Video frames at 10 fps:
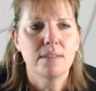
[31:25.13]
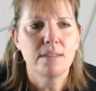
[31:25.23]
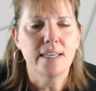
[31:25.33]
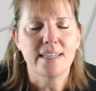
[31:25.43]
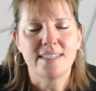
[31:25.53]

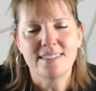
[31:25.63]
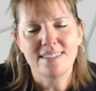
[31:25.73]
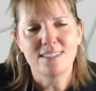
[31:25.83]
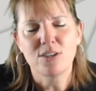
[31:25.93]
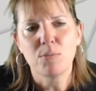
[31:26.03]
Again,
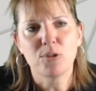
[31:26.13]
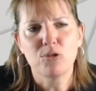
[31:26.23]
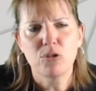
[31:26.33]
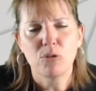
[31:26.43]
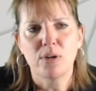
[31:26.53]
it's
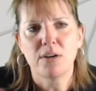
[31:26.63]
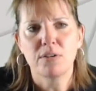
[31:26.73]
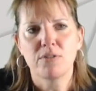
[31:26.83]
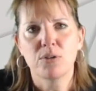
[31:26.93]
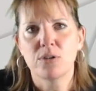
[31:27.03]
almost so out
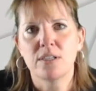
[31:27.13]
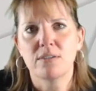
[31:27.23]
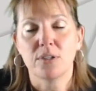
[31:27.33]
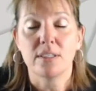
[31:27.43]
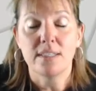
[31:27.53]
of the ordinary.
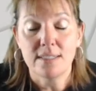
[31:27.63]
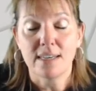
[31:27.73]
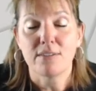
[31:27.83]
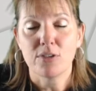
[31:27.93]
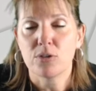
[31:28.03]
Well, it is
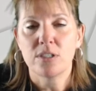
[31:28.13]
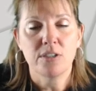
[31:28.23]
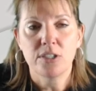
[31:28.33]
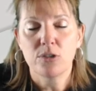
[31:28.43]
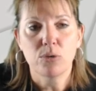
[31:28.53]
out of the
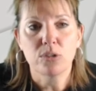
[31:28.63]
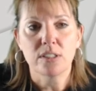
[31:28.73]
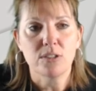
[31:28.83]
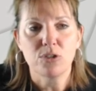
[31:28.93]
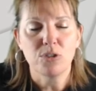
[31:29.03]
ordinary
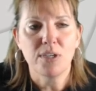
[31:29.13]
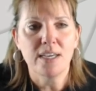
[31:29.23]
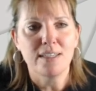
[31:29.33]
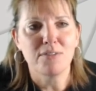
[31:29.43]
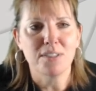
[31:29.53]
totally, so you
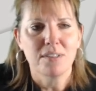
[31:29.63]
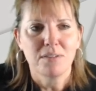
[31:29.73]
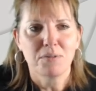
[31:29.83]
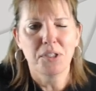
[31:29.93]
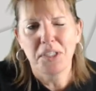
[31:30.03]
can't even
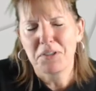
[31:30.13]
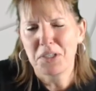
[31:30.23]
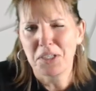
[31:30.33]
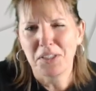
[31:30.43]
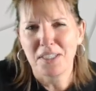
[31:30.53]
really
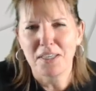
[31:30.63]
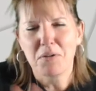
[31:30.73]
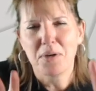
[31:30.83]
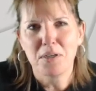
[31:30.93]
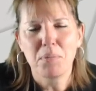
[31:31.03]
articulate that well.